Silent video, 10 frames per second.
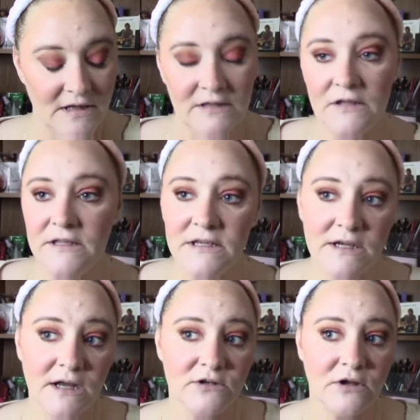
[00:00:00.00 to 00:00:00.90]
The only
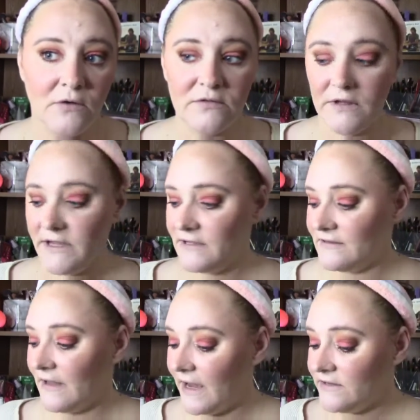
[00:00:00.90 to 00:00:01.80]
thing I don't like
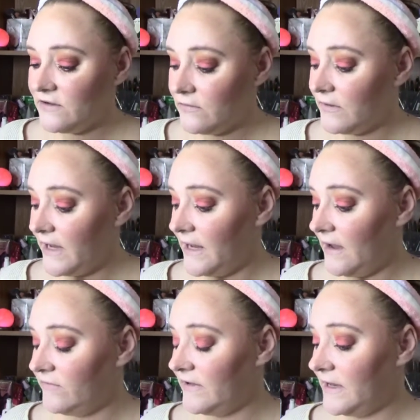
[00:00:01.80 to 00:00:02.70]
is I don't
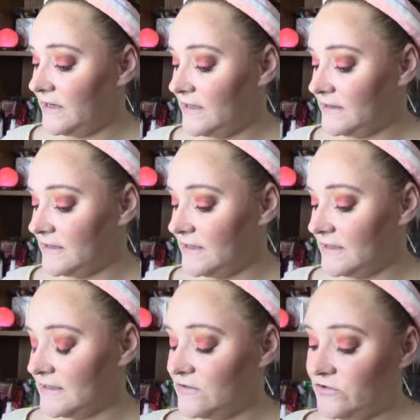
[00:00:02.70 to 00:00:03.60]
have
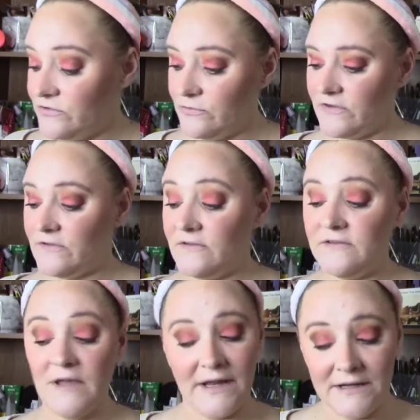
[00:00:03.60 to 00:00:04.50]
anything to
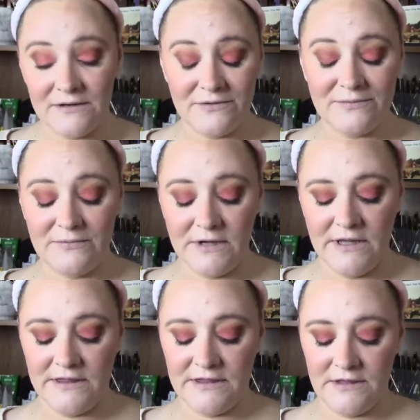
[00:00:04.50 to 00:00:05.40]
set it
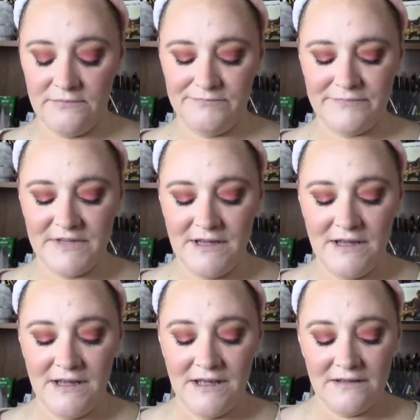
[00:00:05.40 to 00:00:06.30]
with.
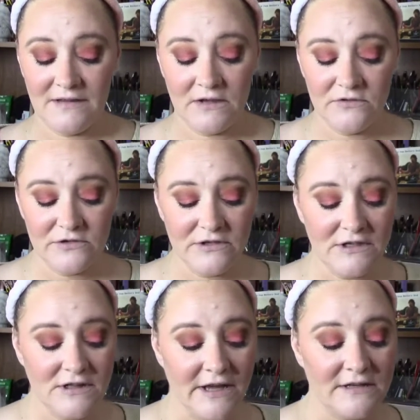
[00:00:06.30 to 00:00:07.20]
So I
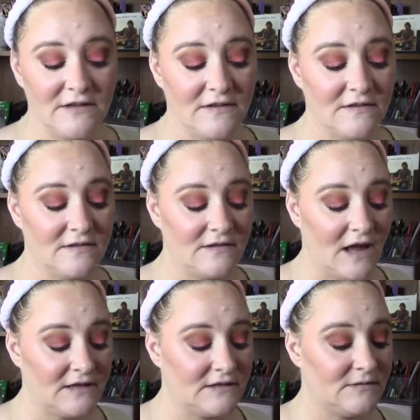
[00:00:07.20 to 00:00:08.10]
usually like to
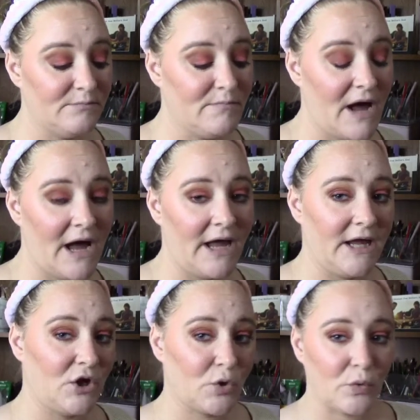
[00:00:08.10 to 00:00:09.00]
set
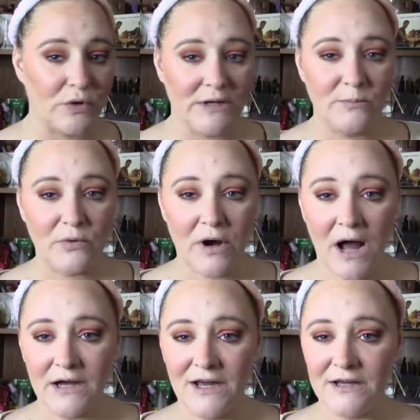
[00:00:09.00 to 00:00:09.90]
my cream
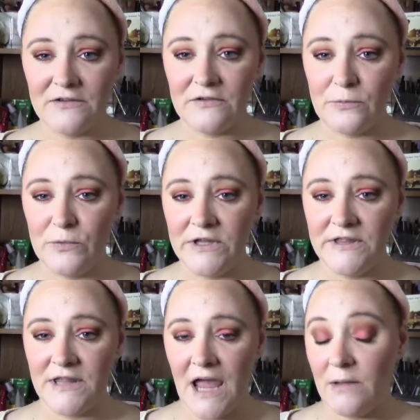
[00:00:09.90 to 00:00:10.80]
products
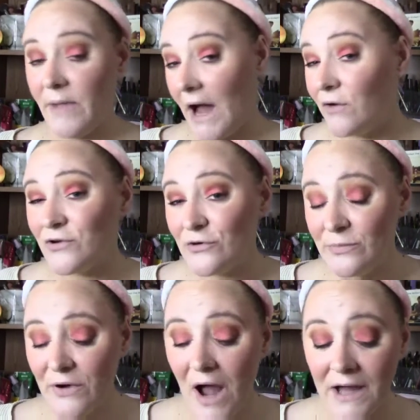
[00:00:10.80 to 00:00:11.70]
with a powder
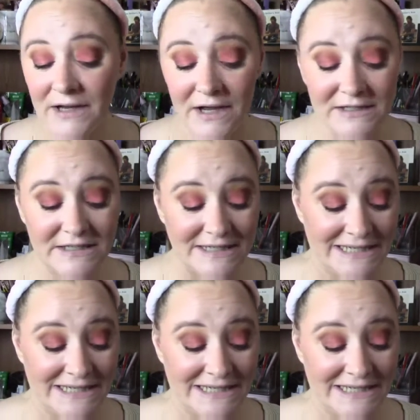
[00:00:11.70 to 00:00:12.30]
product,